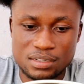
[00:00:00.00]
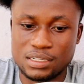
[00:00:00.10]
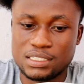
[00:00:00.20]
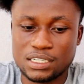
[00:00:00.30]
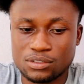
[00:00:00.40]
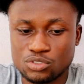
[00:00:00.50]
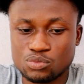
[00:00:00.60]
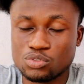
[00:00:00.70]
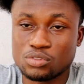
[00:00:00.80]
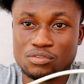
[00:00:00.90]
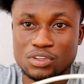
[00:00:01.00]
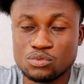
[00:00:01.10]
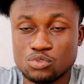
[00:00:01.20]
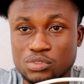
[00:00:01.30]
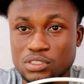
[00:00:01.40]
the channels, most of them
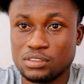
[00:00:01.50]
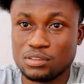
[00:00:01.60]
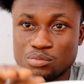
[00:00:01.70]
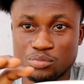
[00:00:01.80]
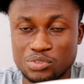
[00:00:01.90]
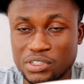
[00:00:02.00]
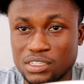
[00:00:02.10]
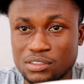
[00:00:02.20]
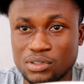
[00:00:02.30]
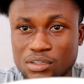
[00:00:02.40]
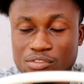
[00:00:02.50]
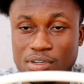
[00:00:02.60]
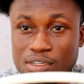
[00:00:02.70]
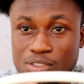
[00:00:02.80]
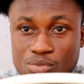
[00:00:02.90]
will be breaking
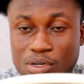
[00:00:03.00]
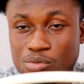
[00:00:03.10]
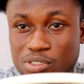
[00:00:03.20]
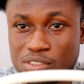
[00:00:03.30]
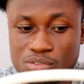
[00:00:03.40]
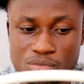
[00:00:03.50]
whenever you are watching.